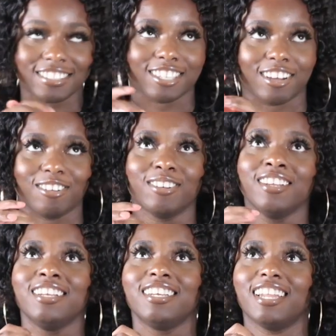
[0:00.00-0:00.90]
So
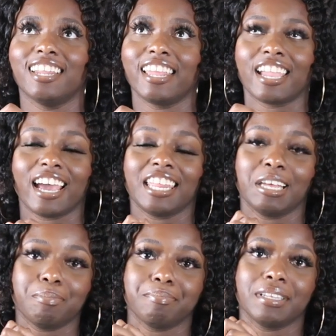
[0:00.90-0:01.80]
they kind
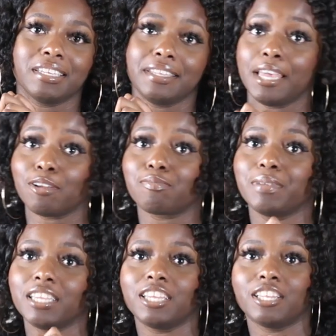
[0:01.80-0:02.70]
of helped
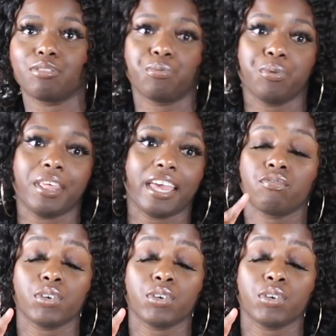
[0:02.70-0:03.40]
me get through that.